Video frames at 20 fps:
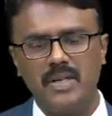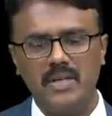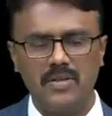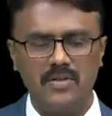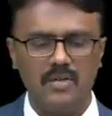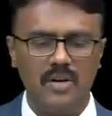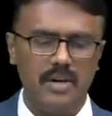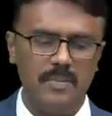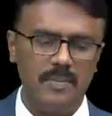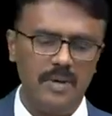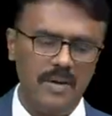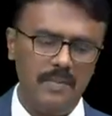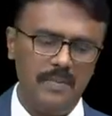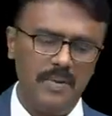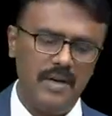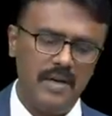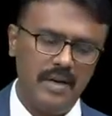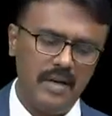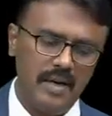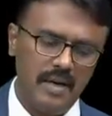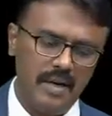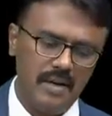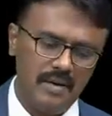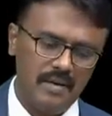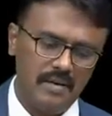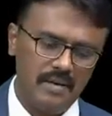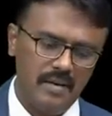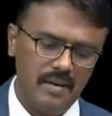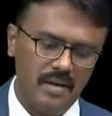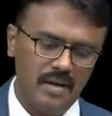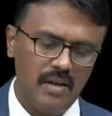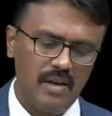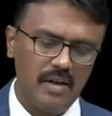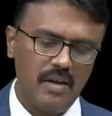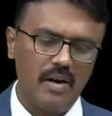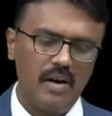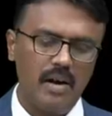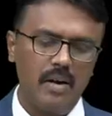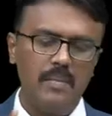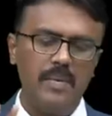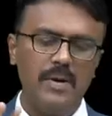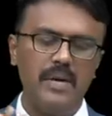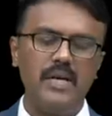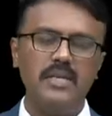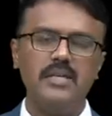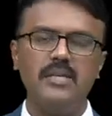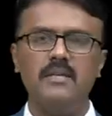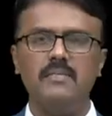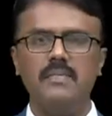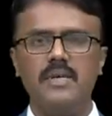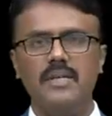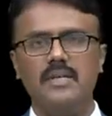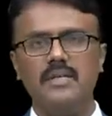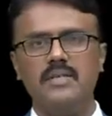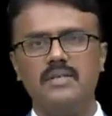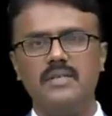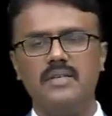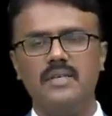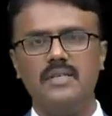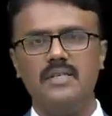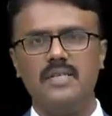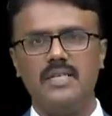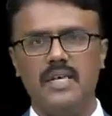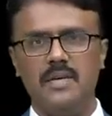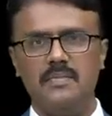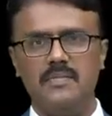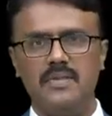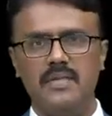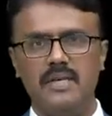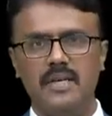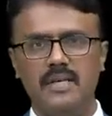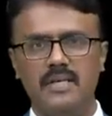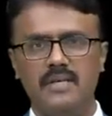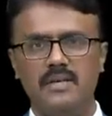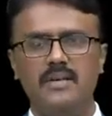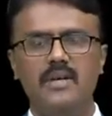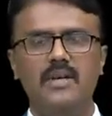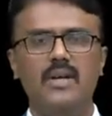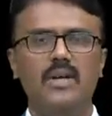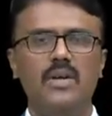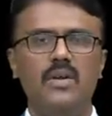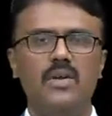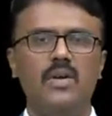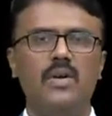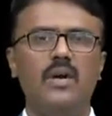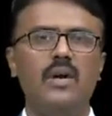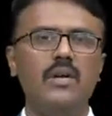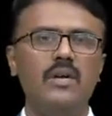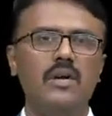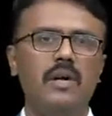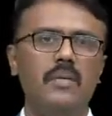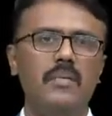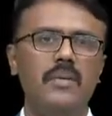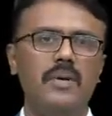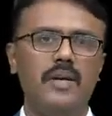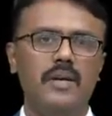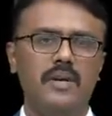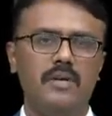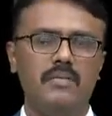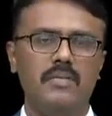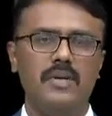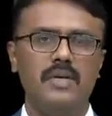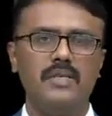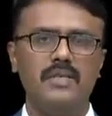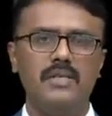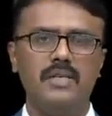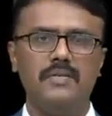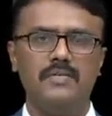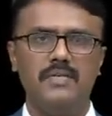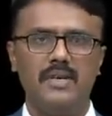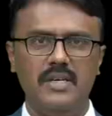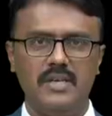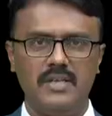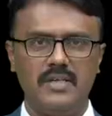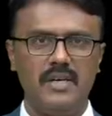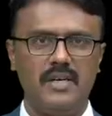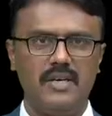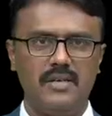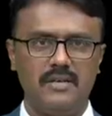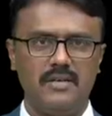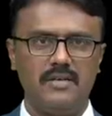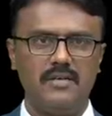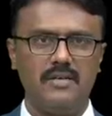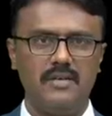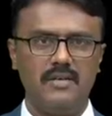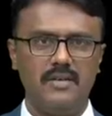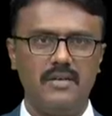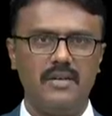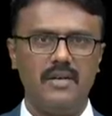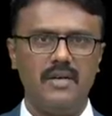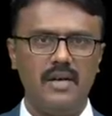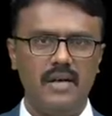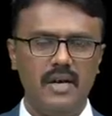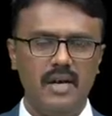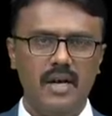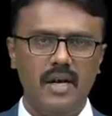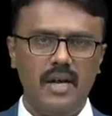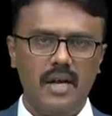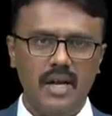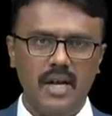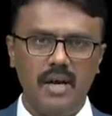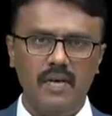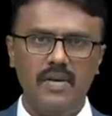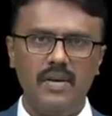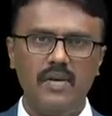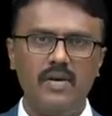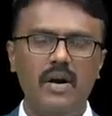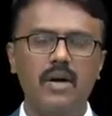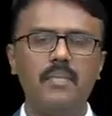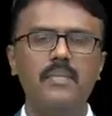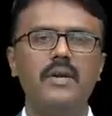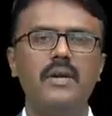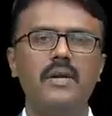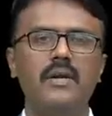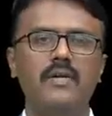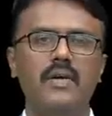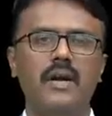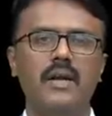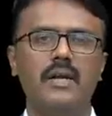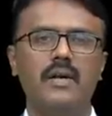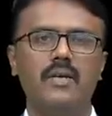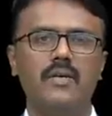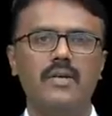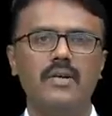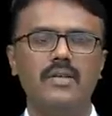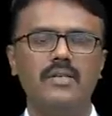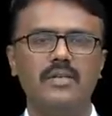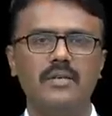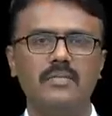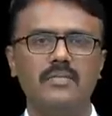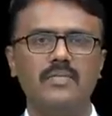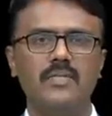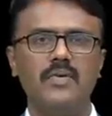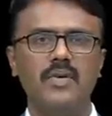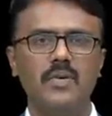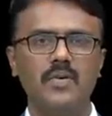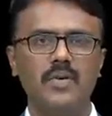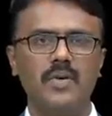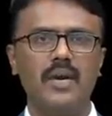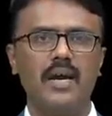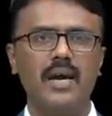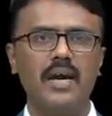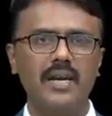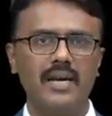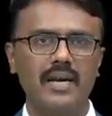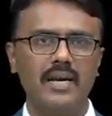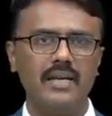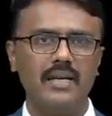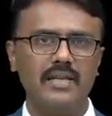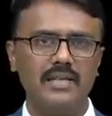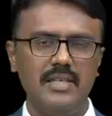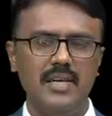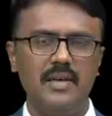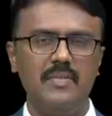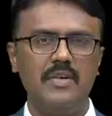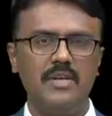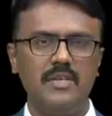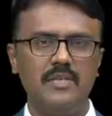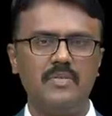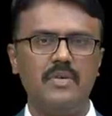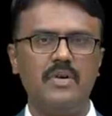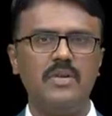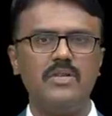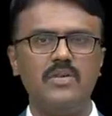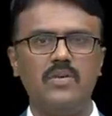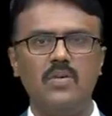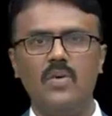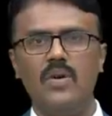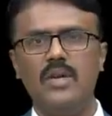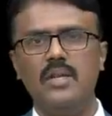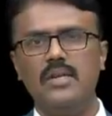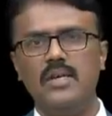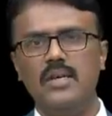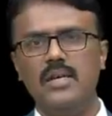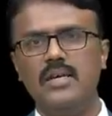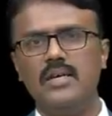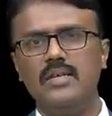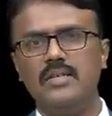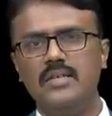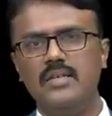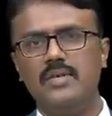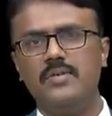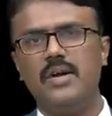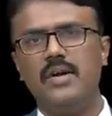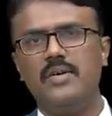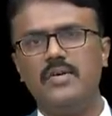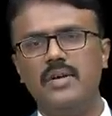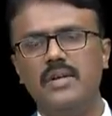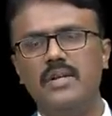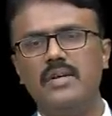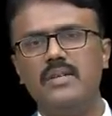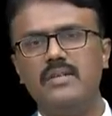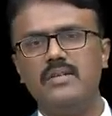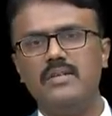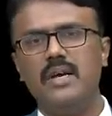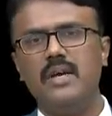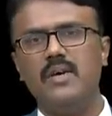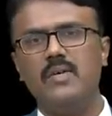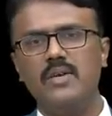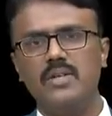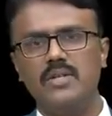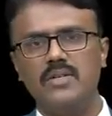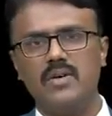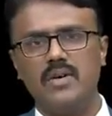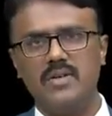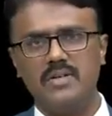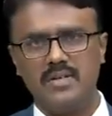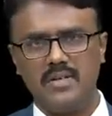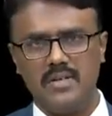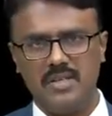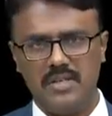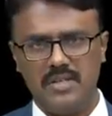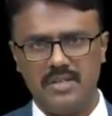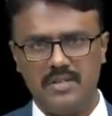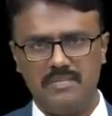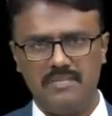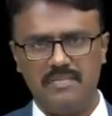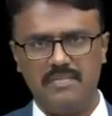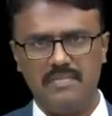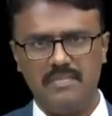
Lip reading: So let me repeat again. Competition means same site, non-competitive means different site. Now in competitive antagonism, you can get the same response. Only thing is you have to increase the agonist concentration.